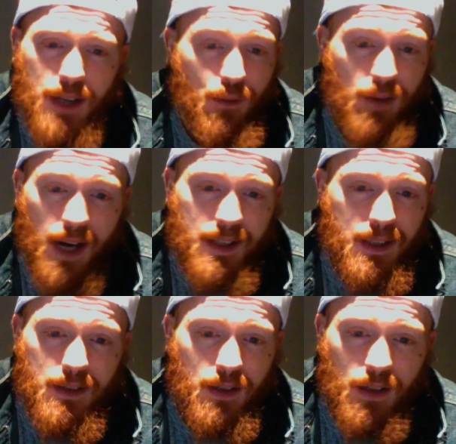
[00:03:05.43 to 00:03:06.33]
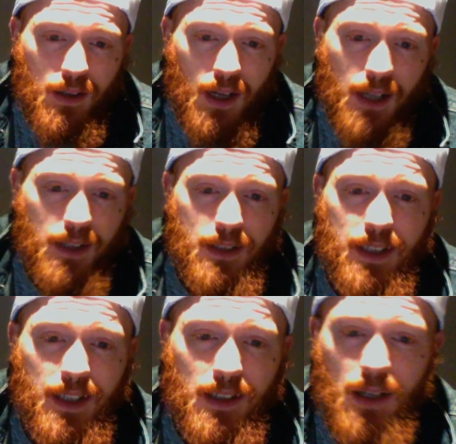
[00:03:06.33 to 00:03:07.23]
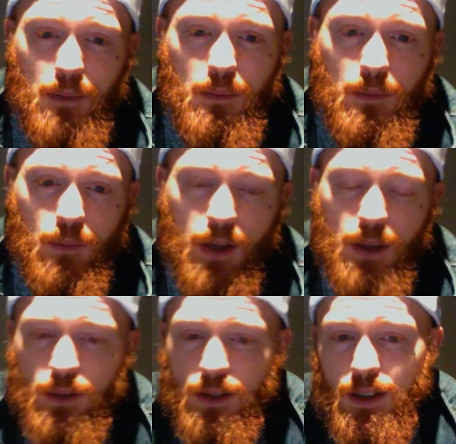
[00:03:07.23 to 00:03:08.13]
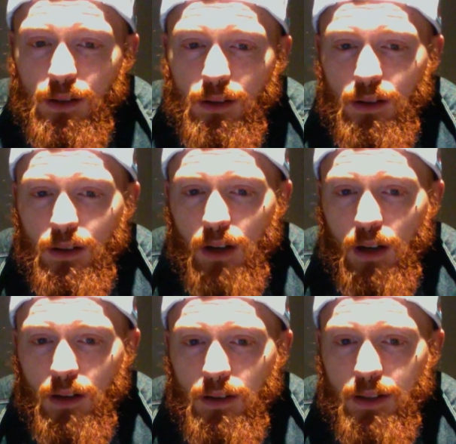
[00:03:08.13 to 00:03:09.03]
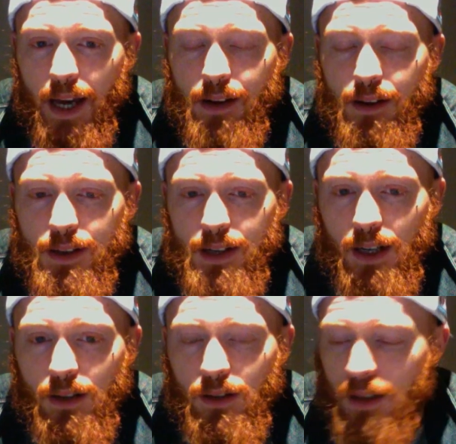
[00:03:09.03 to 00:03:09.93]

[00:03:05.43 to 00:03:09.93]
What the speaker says: I reacted to like 6 of them when it was still not dead as an angle.